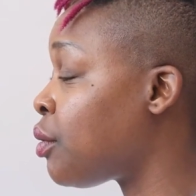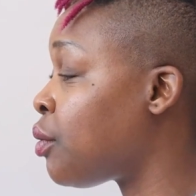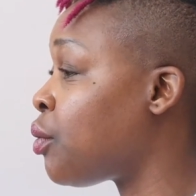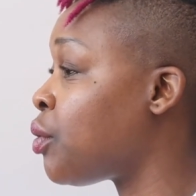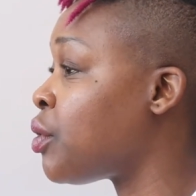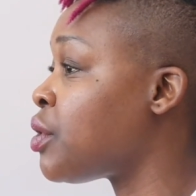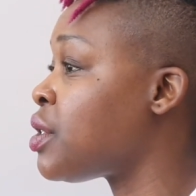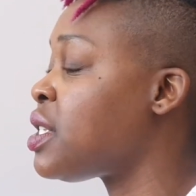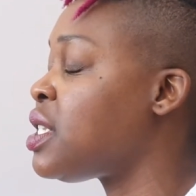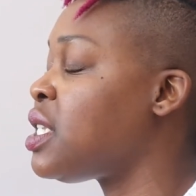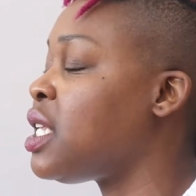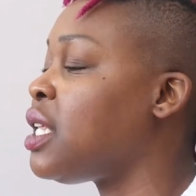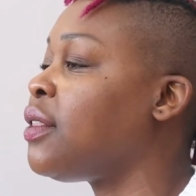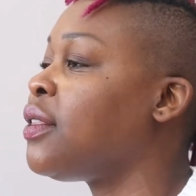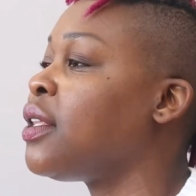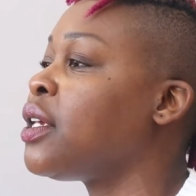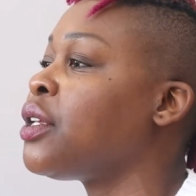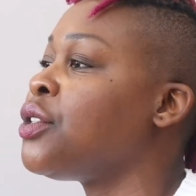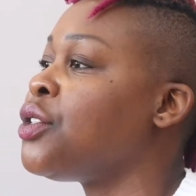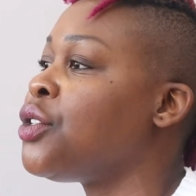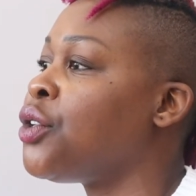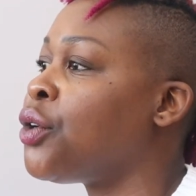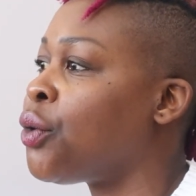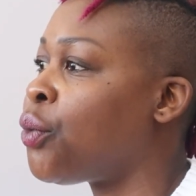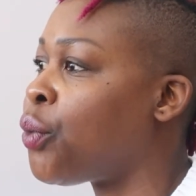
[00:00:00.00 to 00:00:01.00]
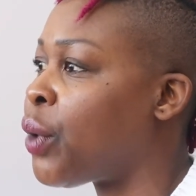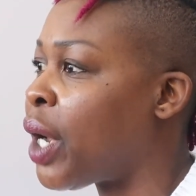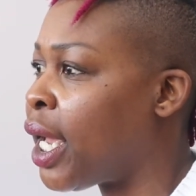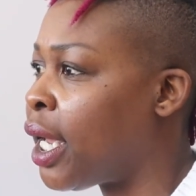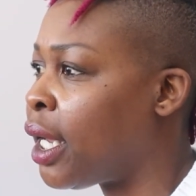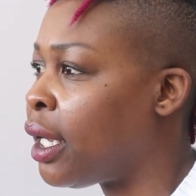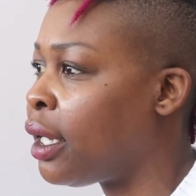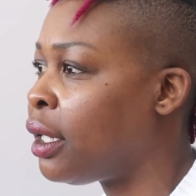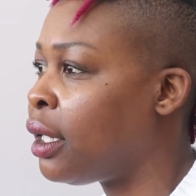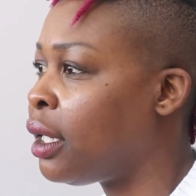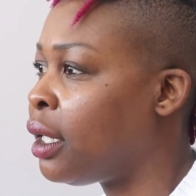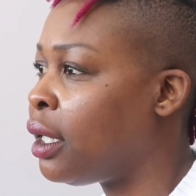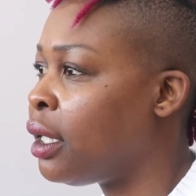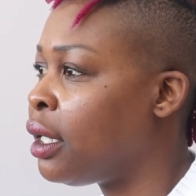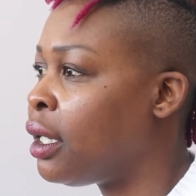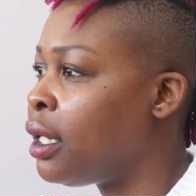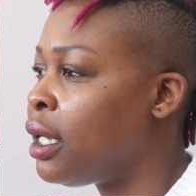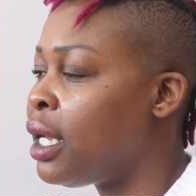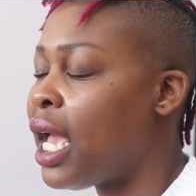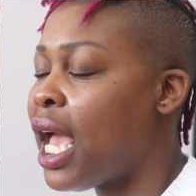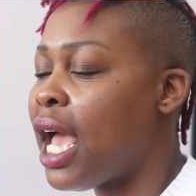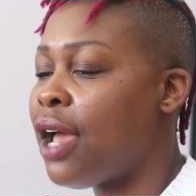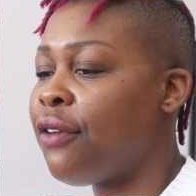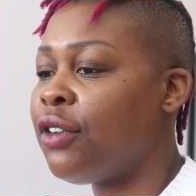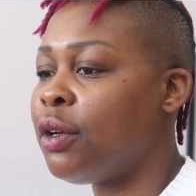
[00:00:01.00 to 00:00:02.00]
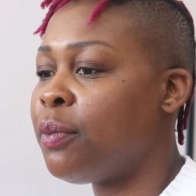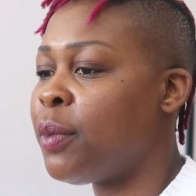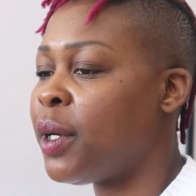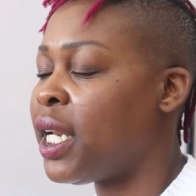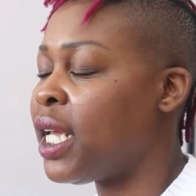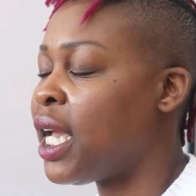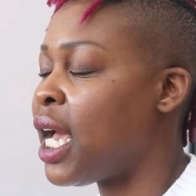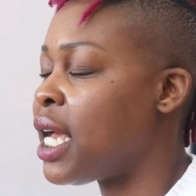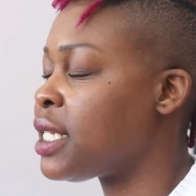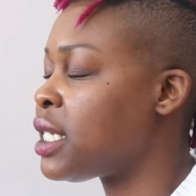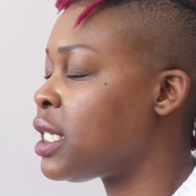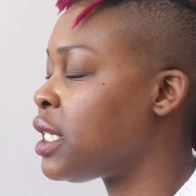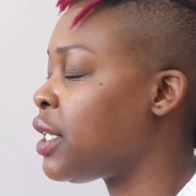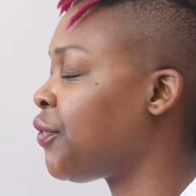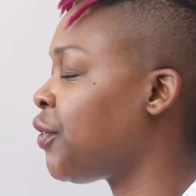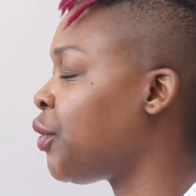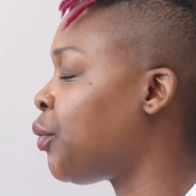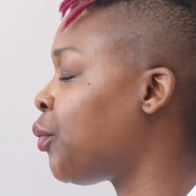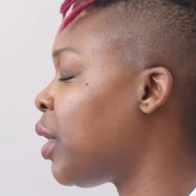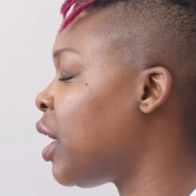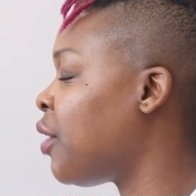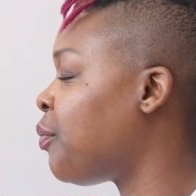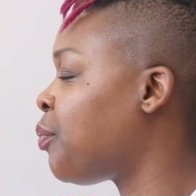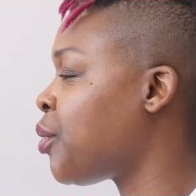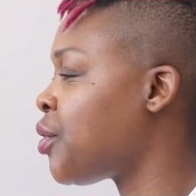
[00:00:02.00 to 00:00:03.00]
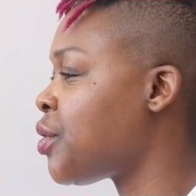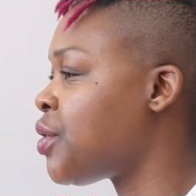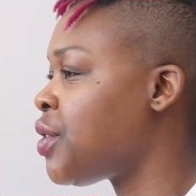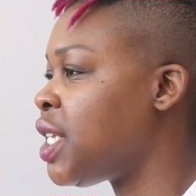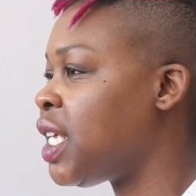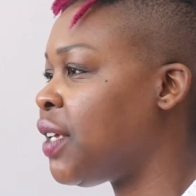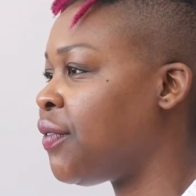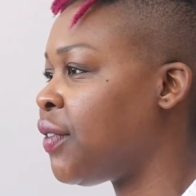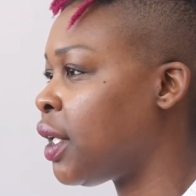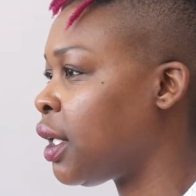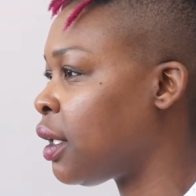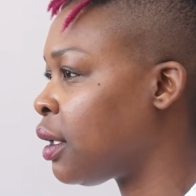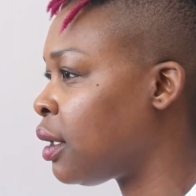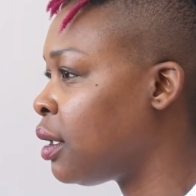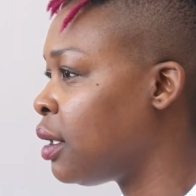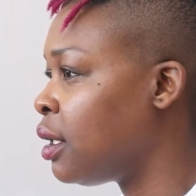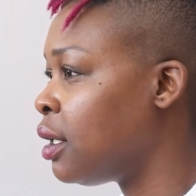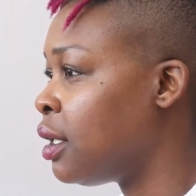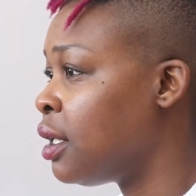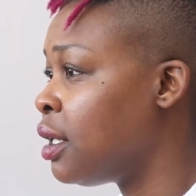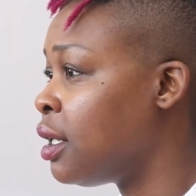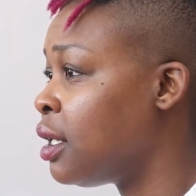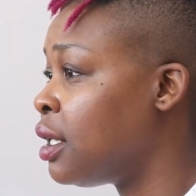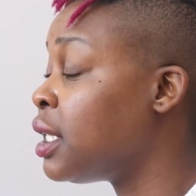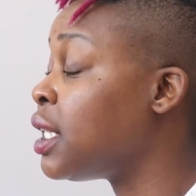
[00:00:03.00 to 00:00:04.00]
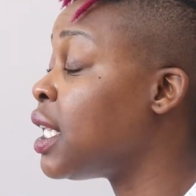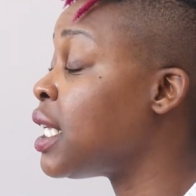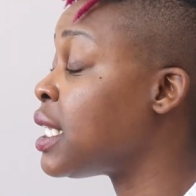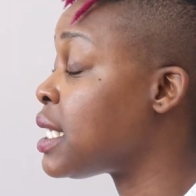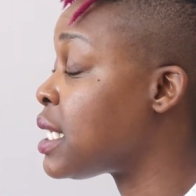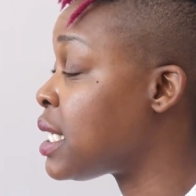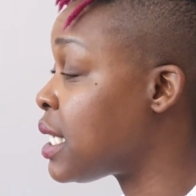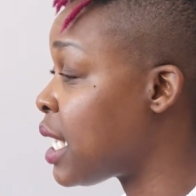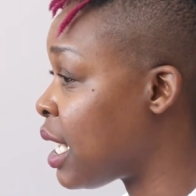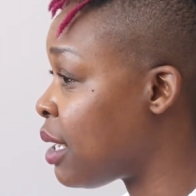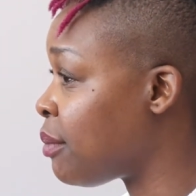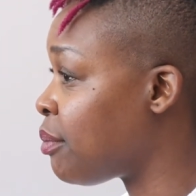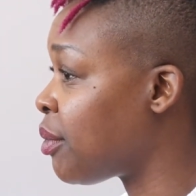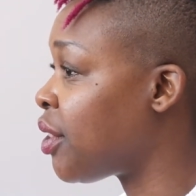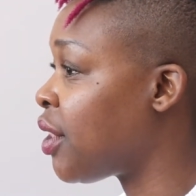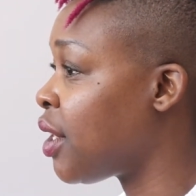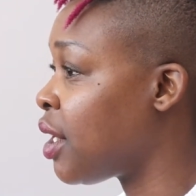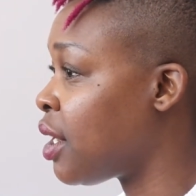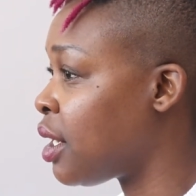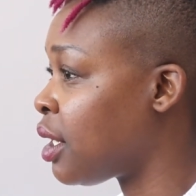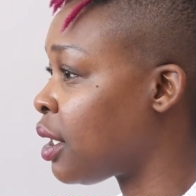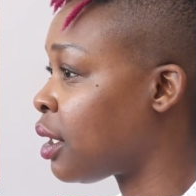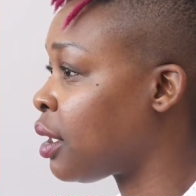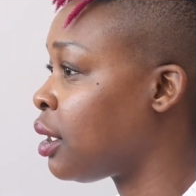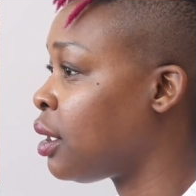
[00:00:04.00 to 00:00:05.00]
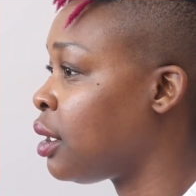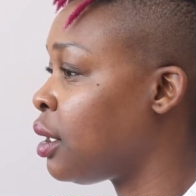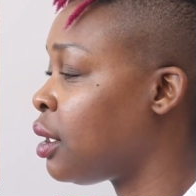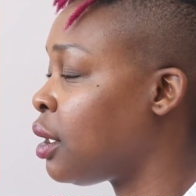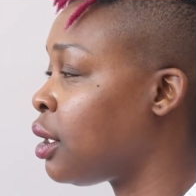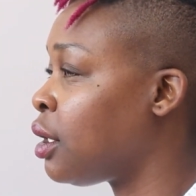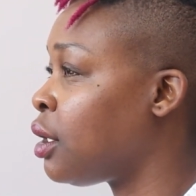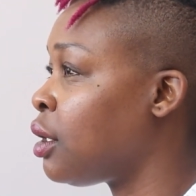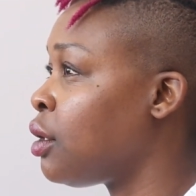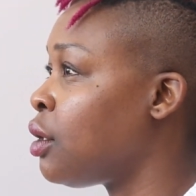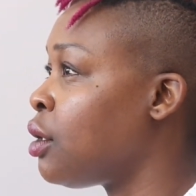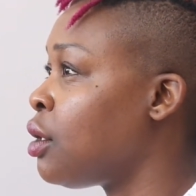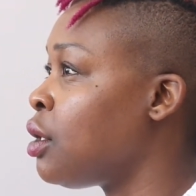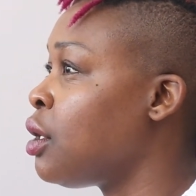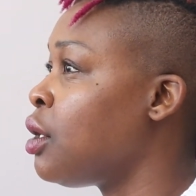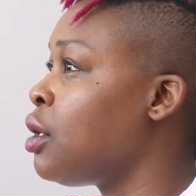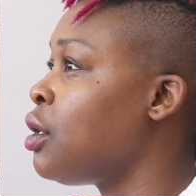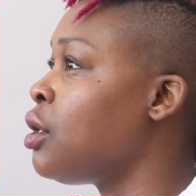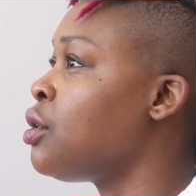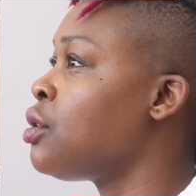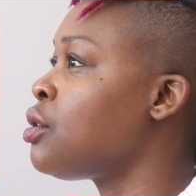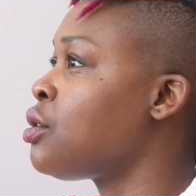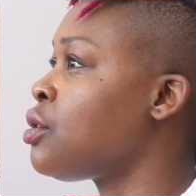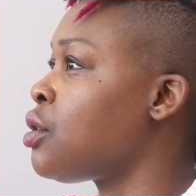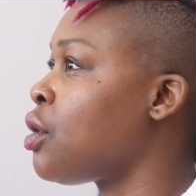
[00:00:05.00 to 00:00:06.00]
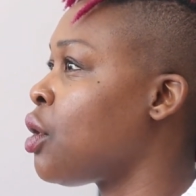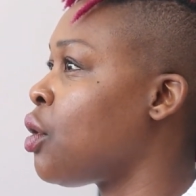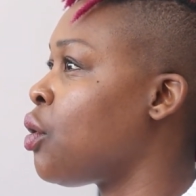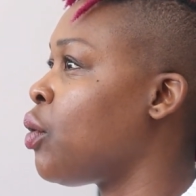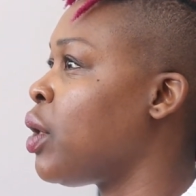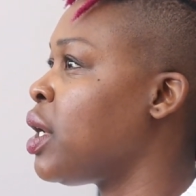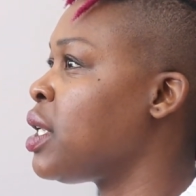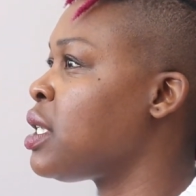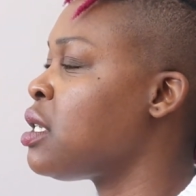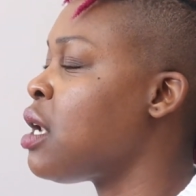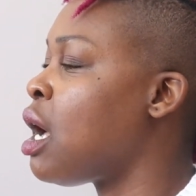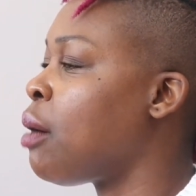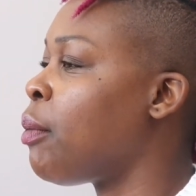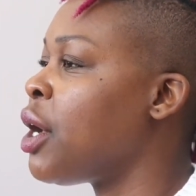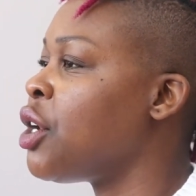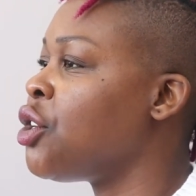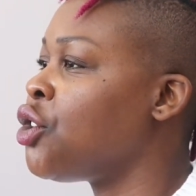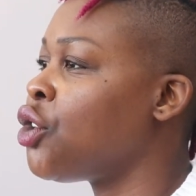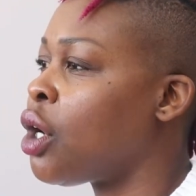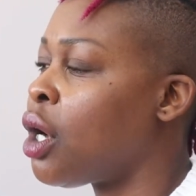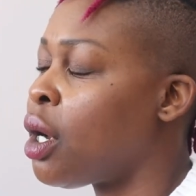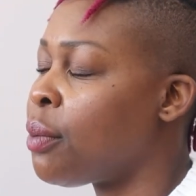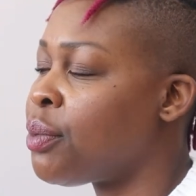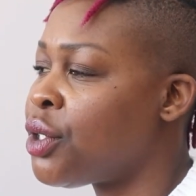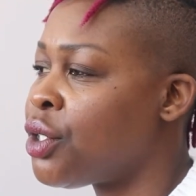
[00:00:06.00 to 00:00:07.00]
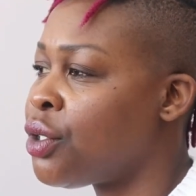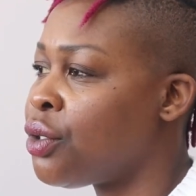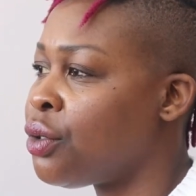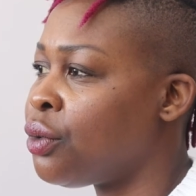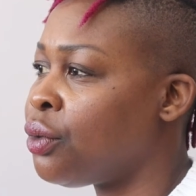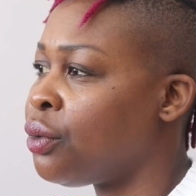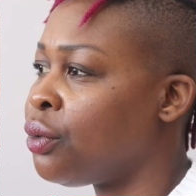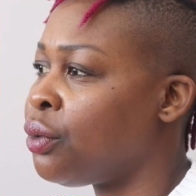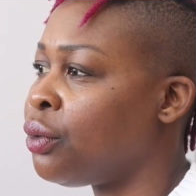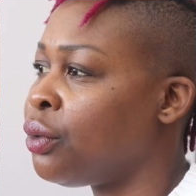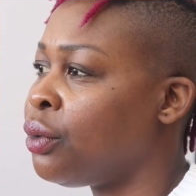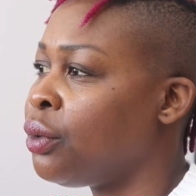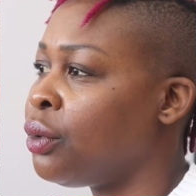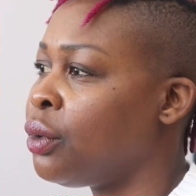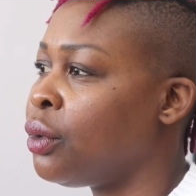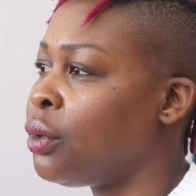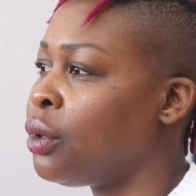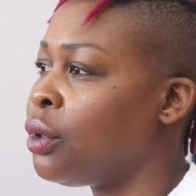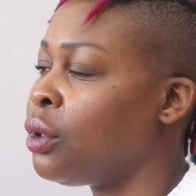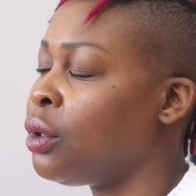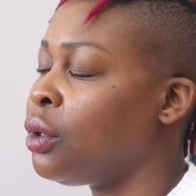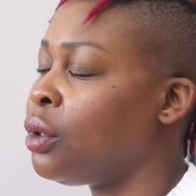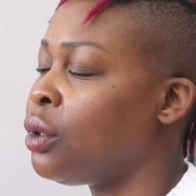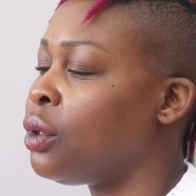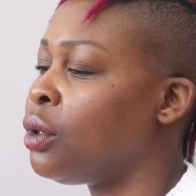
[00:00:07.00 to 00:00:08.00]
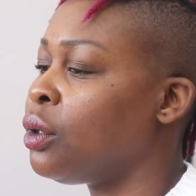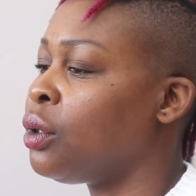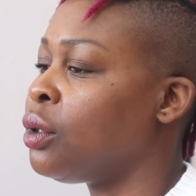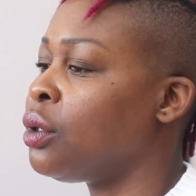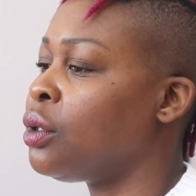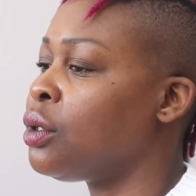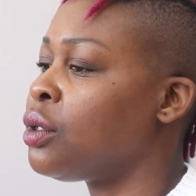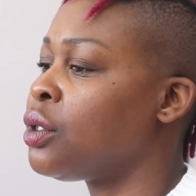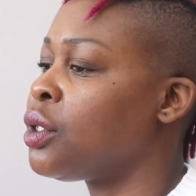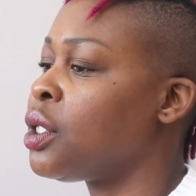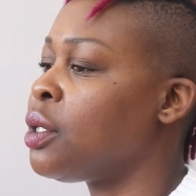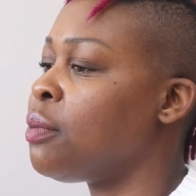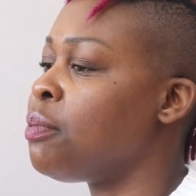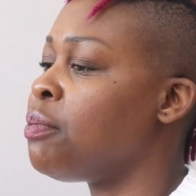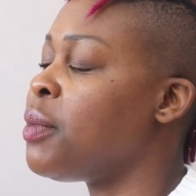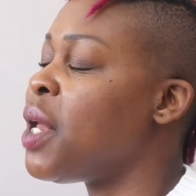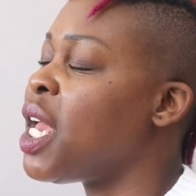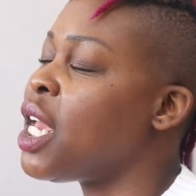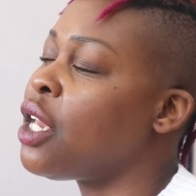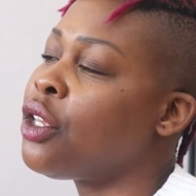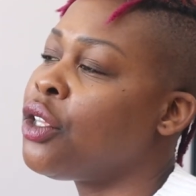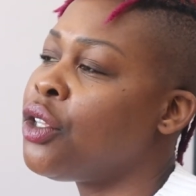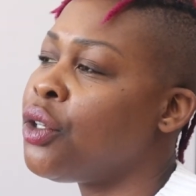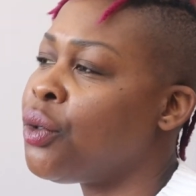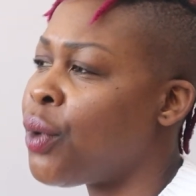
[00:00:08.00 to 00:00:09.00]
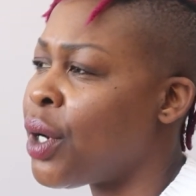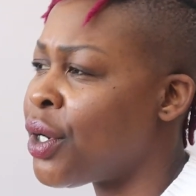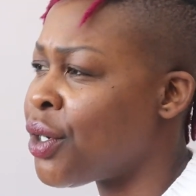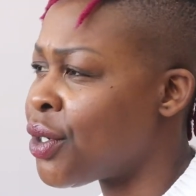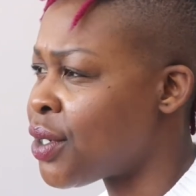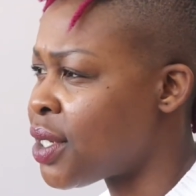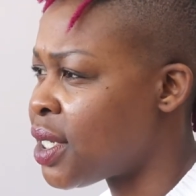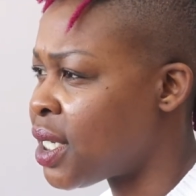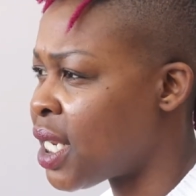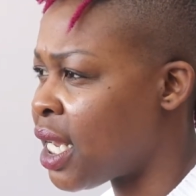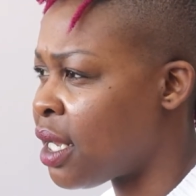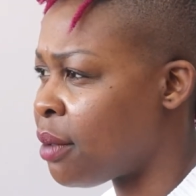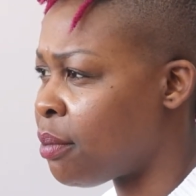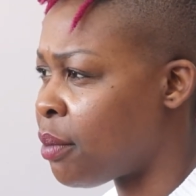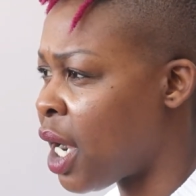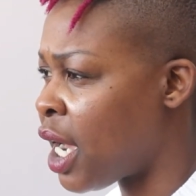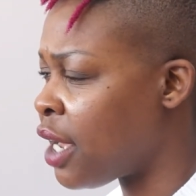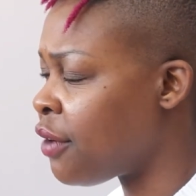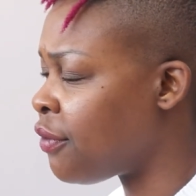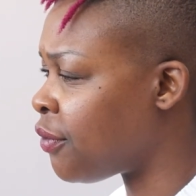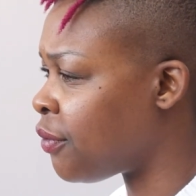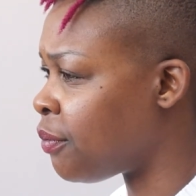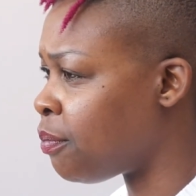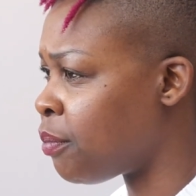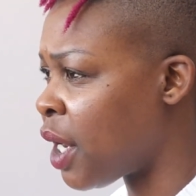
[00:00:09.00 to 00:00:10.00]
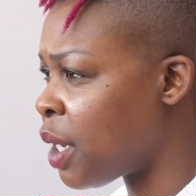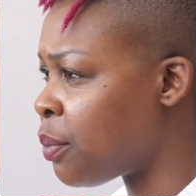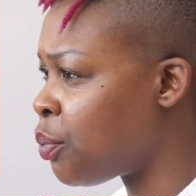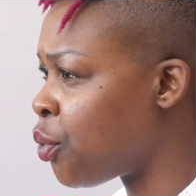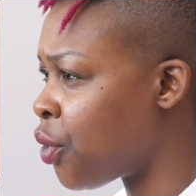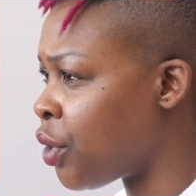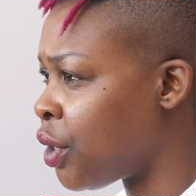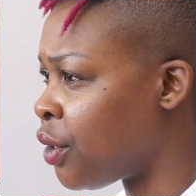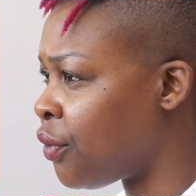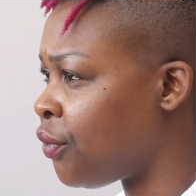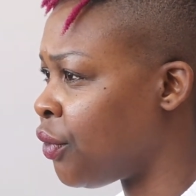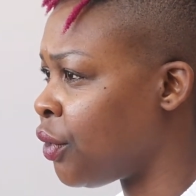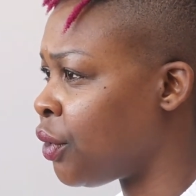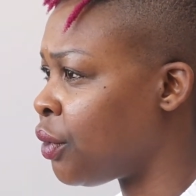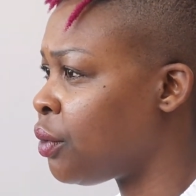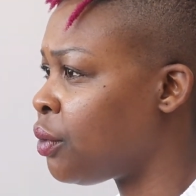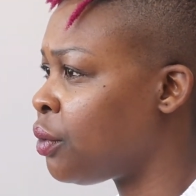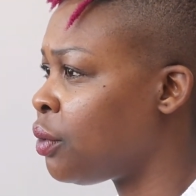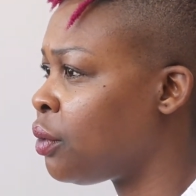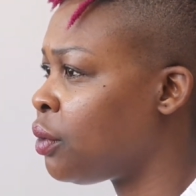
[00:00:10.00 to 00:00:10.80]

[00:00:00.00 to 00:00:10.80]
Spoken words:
or see things your way. Everybody has a different way of perceiving that same thing. So it's not my job to make you understand my point of view.